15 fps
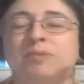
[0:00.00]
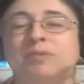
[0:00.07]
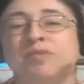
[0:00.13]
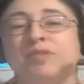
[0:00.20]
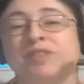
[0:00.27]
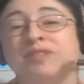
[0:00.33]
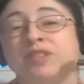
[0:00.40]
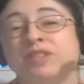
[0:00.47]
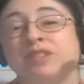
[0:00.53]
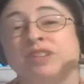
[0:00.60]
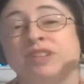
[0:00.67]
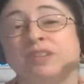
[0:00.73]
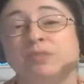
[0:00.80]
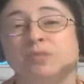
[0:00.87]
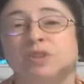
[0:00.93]
If you've ever
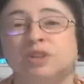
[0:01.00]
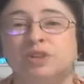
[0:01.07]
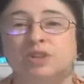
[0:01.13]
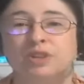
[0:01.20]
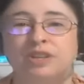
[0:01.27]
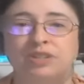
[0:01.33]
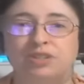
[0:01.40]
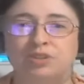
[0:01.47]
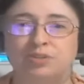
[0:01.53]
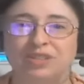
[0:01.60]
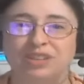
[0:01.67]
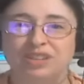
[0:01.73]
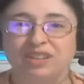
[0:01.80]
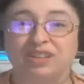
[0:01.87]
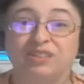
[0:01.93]
seen it where you need to use
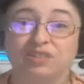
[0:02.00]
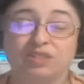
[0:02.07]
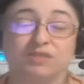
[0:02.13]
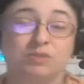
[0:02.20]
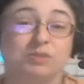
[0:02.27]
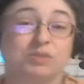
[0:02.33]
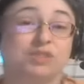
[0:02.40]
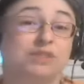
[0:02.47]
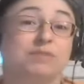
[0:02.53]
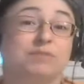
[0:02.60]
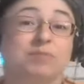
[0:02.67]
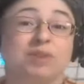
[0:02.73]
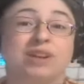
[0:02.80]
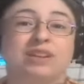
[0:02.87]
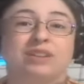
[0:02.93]
adhesives with
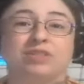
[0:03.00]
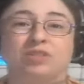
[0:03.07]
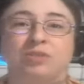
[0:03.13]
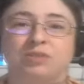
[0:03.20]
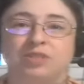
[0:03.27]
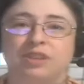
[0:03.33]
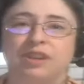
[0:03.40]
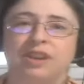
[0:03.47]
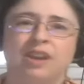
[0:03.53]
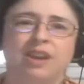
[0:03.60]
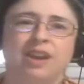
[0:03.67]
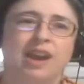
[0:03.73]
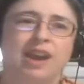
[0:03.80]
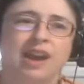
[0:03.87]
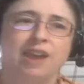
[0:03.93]
different products, you say,
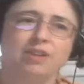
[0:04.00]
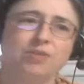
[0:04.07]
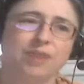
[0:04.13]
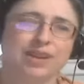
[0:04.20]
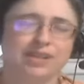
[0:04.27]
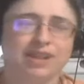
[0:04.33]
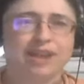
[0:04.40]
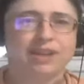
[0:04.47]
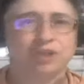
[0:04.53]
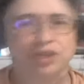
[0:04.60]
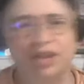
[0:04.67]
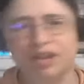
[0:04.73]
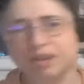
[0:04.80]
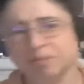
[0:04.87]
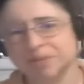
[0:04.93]
how do I attach
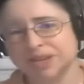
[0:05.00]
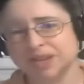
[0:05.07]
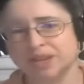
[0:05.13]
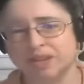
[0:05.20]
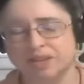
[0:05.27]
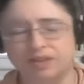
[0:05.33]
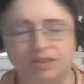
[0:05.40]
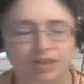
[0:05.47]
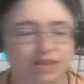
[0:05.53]
A to B?